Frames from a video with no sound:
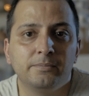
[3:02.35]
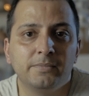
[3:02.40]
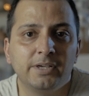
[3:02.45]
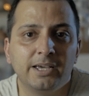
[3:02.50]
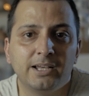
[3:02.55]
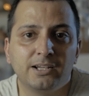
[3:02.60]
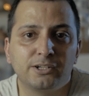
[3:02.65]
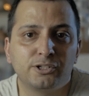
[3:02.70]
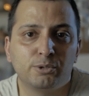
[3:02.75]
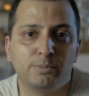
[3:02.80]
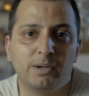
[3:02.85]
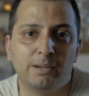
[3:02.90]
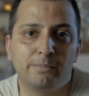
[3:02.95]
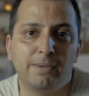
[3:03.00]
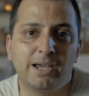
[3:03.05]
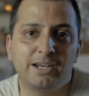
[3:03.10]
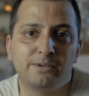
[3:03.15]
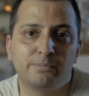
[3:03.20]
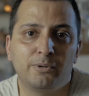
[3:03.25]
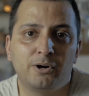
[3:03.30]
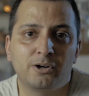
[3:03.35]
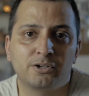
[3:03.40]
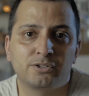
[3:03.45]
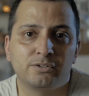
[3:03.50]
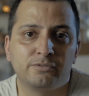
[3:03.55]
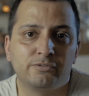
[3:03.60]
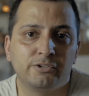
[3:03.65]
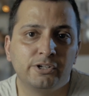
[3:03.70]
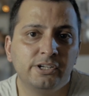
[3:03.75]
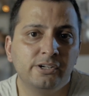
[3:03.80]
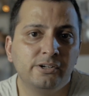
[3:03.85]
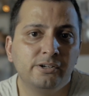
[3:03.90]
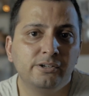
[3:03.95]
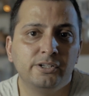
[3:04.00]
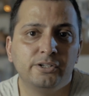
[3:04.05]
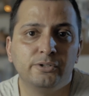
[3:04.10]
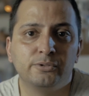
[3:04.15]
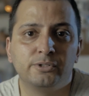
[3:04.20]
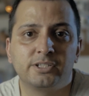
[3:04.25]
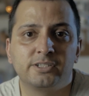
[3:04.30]
held to my matte box over here
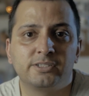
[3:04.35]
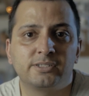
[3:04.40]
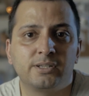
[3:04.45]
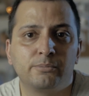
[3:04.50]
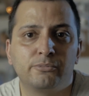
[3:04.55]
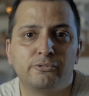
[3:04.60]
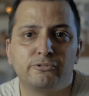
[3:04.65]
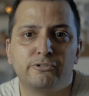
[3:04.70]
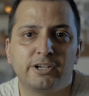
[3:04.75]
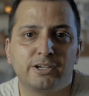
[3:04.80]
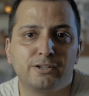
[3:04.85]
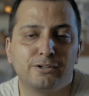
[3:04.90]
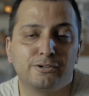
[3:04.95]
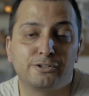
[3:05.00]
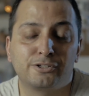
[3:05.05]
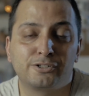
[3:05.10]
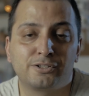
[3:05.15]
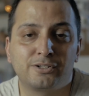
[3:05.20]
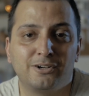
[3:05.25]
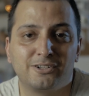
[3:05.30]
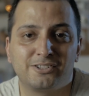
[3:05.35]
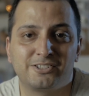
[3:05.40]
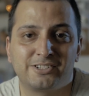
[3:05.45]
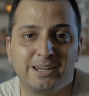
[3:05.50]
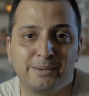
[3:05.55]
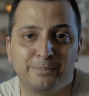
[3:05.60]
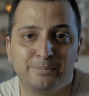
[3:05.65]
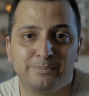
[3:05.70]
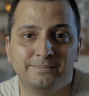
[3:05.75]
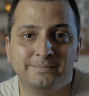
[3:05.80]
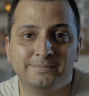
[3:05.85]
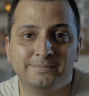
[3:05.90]
using some regular Scotch tape.